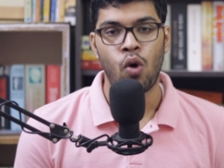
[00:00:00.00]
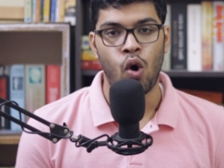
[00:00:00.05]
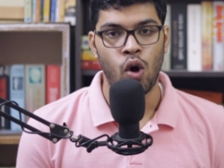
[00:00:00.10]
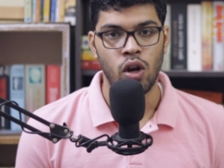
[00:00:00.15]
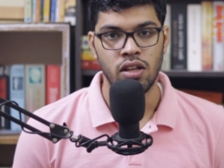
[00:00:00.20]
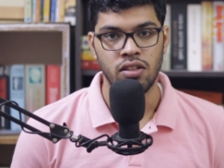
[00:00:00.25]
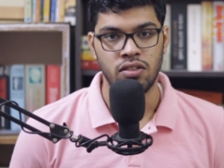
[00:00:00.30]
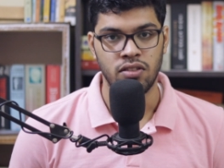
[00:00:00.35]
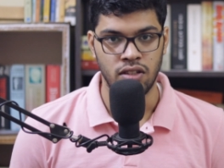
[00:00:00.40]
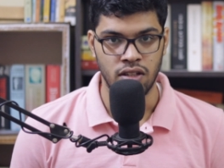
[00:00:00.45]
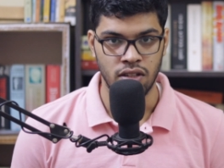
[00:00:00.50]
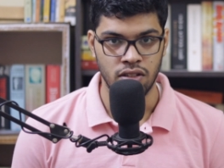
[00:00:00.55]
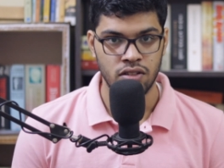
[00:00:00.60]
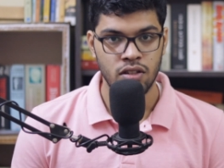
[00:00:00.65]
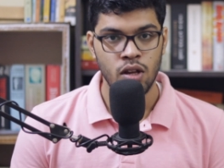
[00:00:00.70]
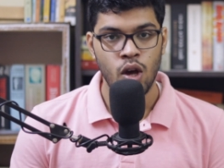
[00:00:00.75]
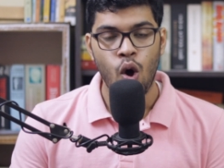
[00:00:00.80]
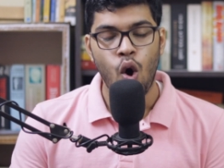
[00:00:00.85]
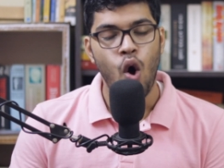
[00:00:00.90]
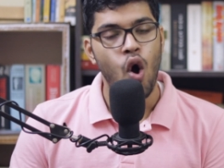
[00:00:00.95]

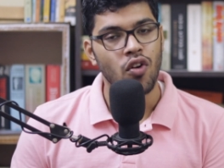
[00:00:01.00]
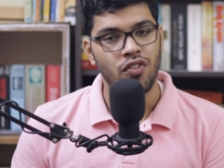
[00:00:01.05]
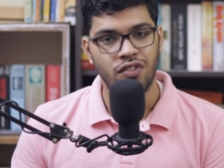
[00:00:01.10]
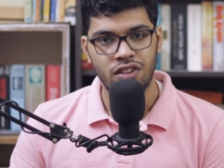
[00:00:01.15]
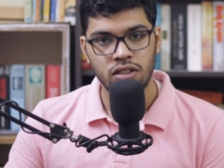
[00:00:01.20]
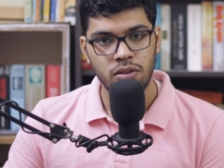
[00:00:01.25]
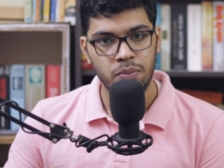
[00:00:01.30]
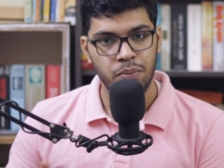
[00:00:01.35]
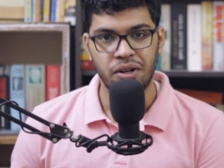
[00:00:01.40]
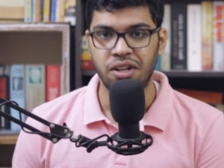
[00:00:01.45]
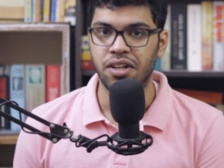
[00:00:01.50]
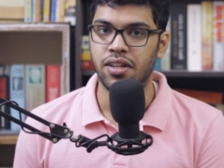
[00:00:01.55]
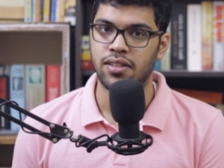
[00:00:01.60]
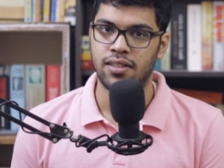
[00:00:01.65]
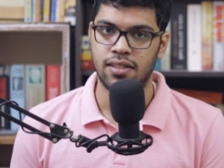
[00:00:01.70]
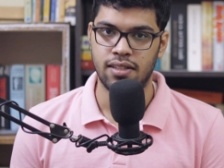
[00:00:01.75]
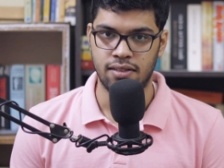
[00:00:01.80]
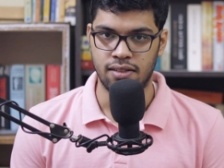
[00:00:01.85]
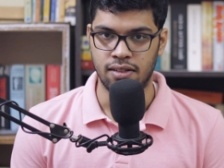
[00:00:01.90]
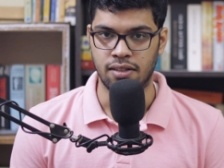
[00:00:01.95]
policies of his
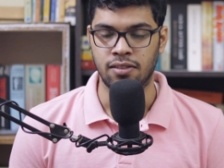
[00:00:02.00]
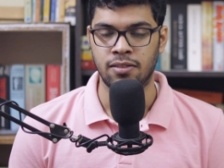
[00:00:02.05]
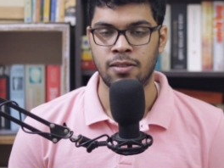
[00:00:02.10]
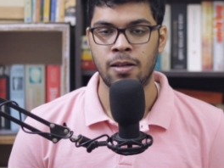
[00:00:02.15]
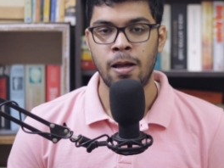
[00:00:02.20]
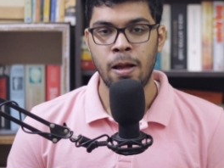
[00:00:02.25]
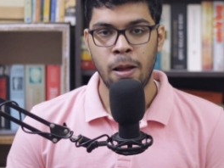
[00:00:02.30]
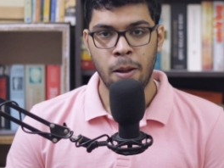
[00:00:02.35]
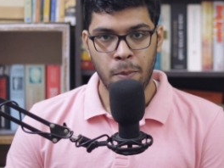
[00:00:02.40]
predecessors.